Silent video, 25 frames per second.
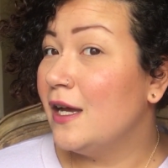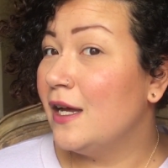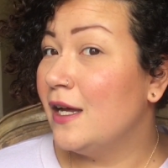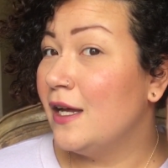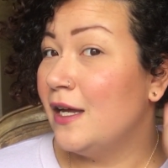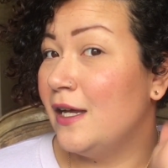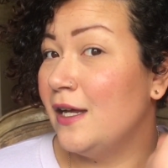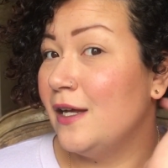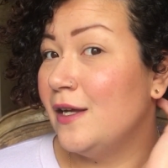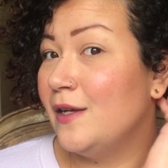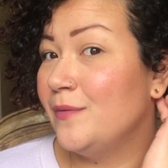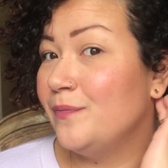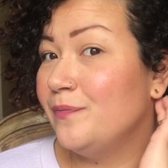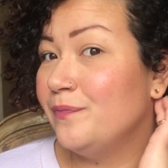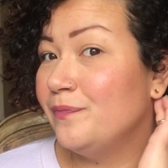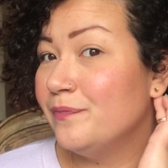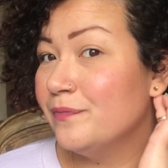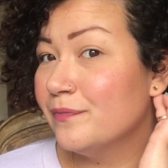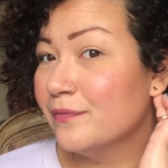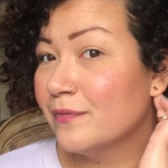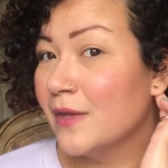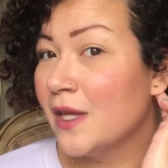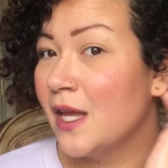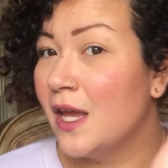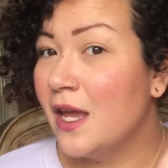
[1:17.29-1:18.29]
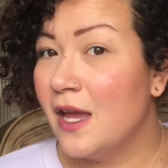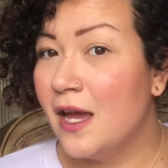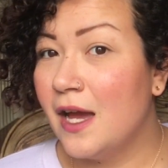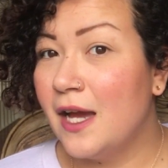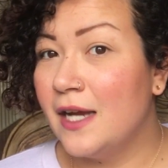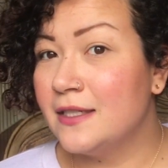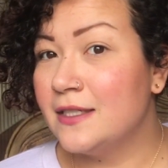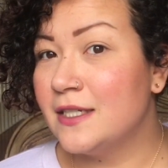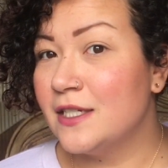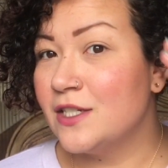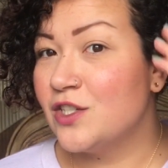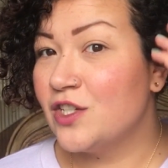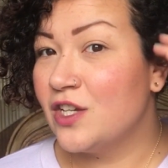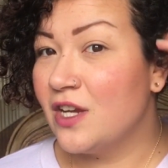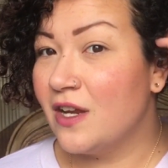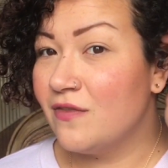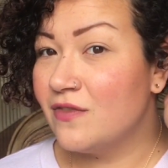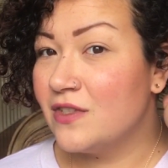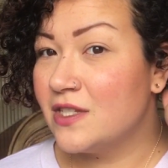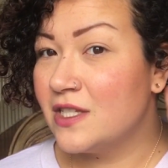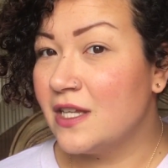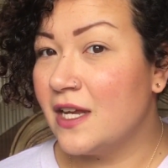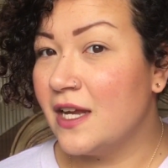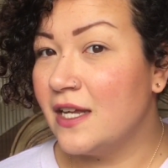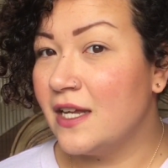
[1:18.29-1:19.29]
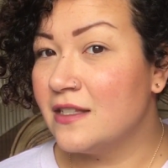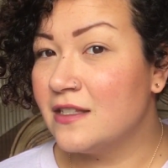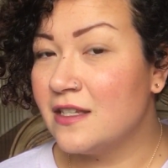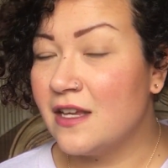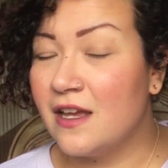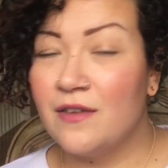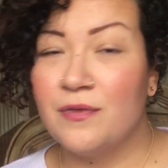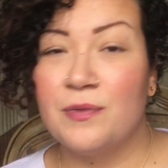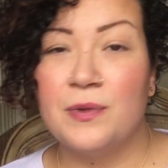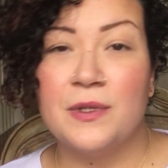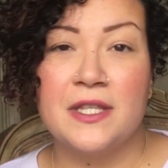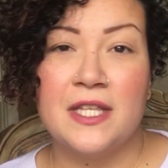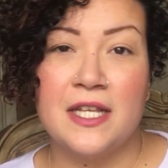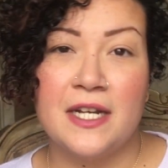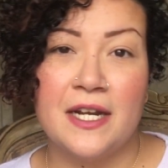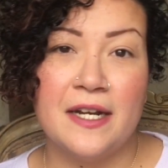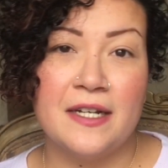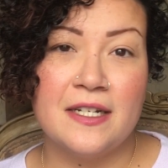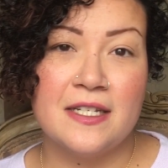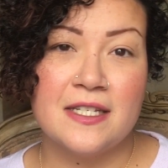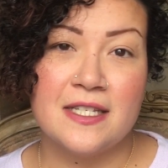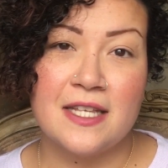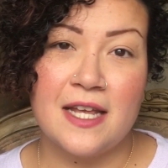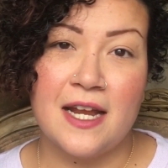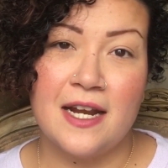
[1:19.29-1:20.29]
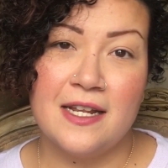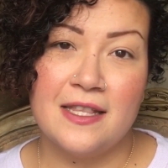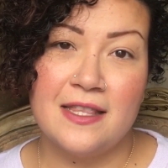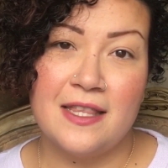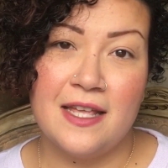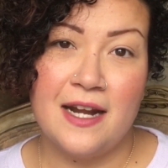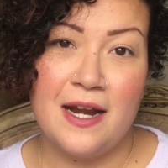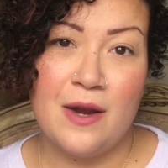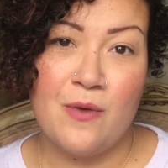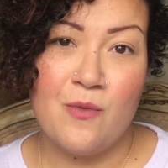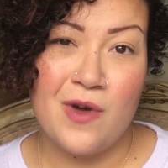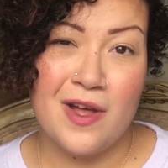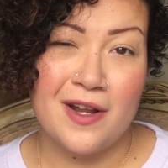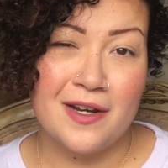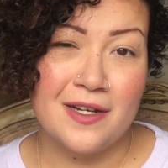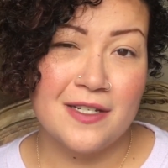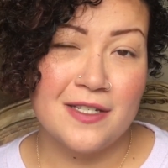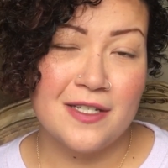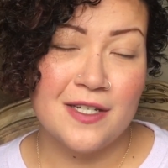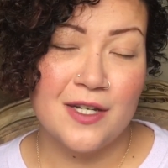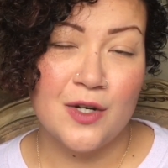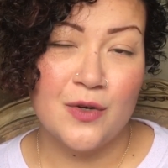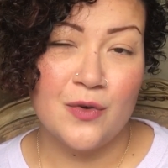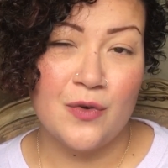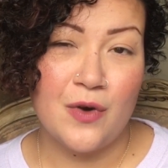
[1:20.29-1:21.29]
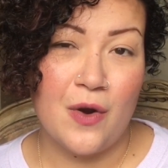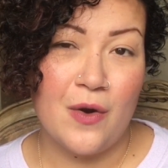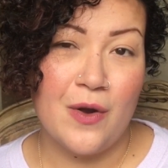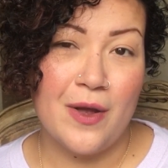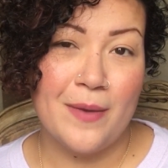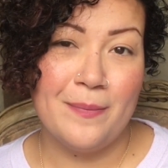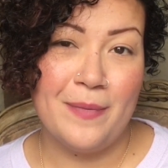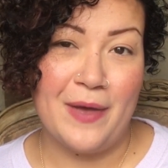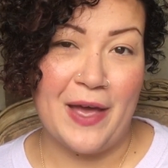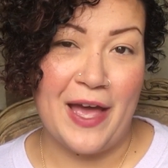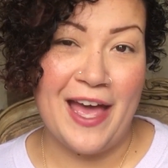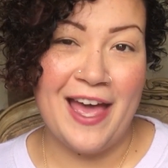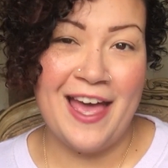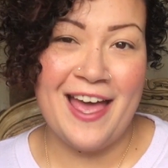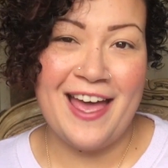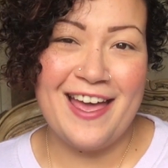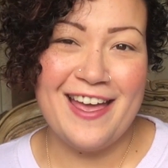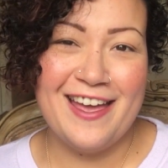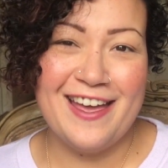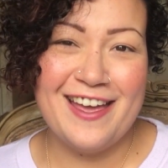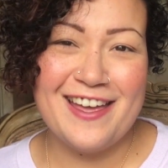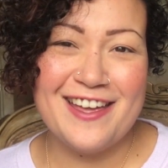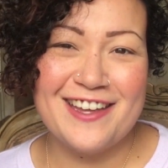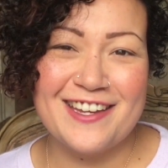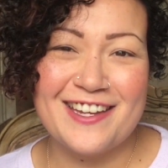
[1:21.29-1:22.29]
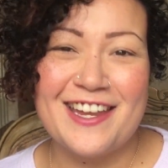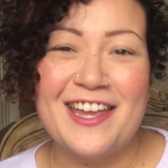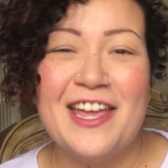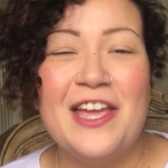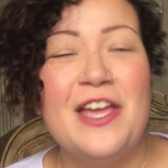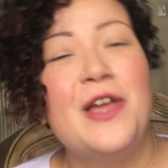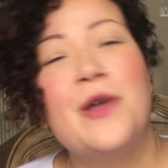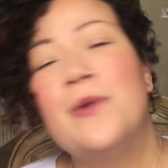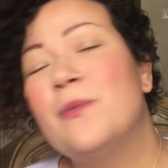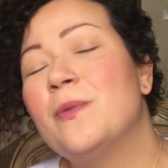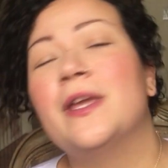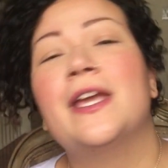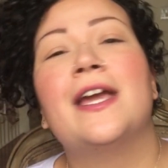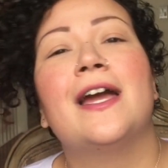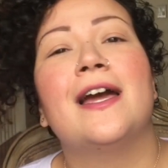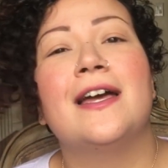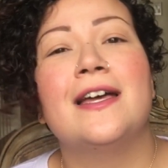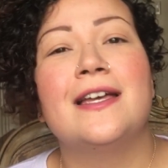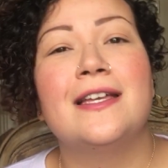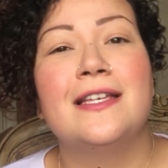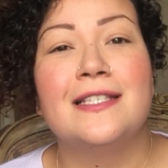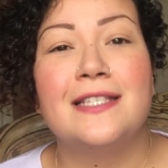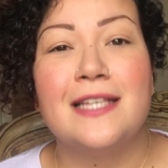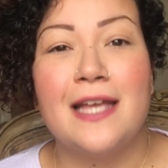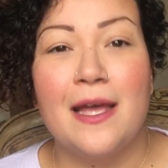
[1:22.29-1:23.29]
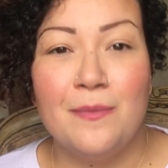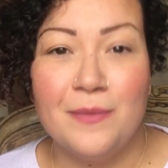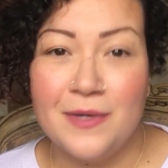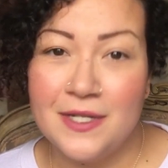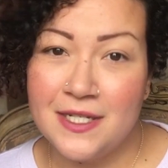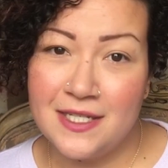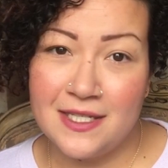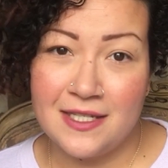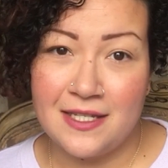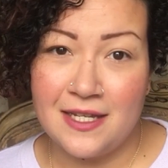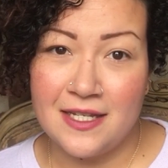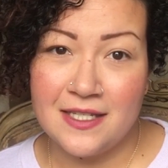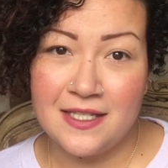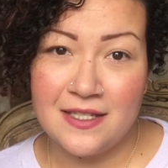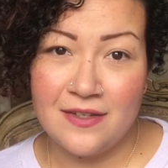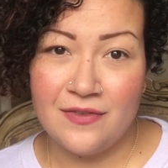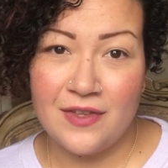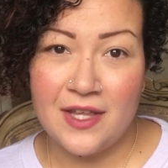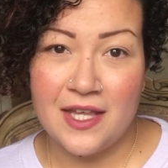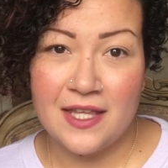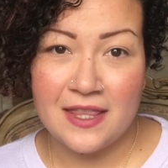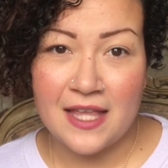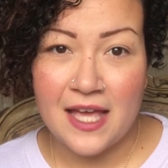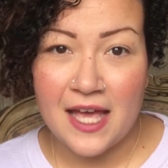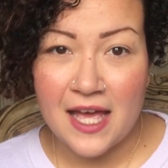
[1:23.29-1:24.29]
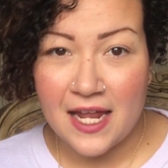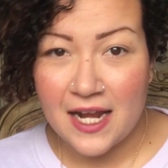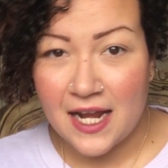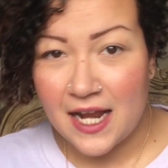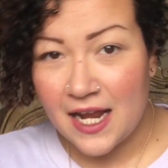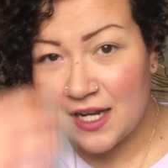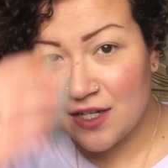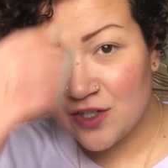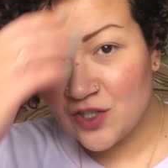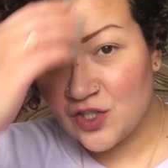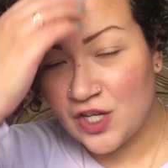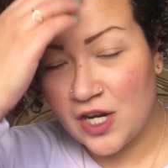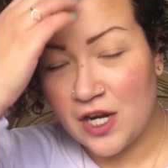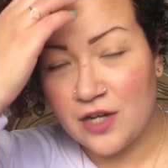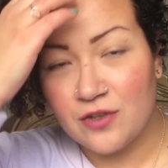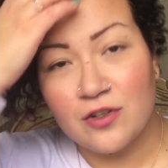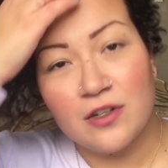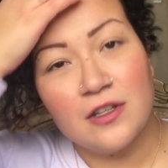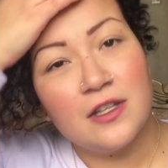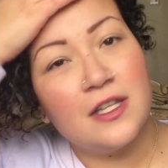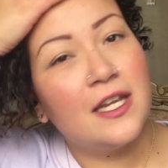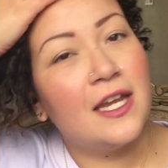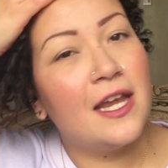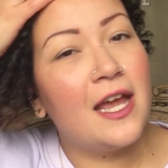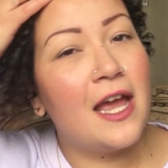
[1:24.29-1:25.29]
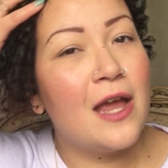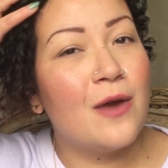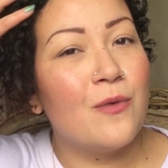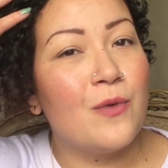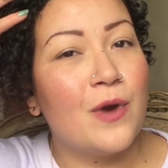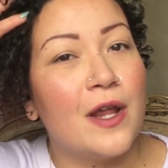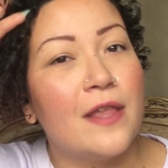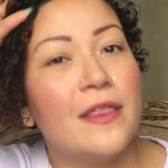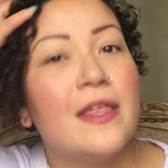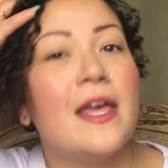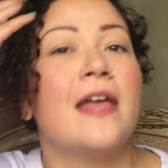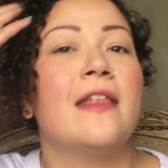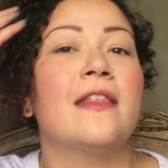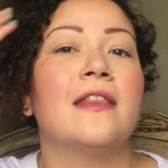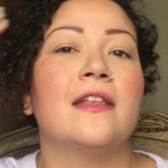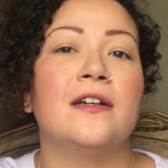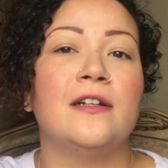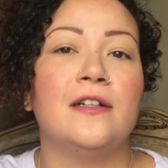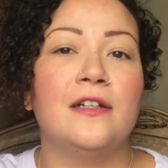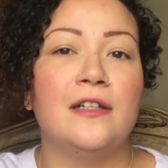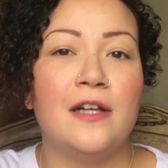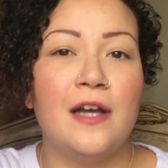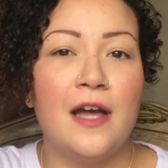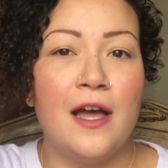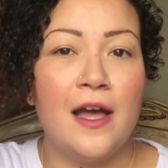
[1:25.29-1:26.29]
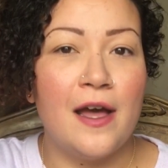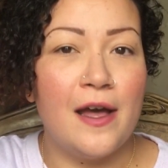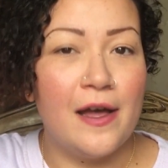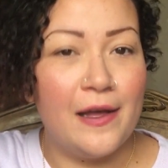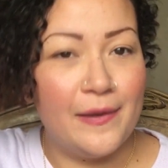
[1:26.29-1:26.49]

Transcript: I did shave the sides off, but then I decided that I wanted to grow it back because I'm indecisive like that. And generally I wear that little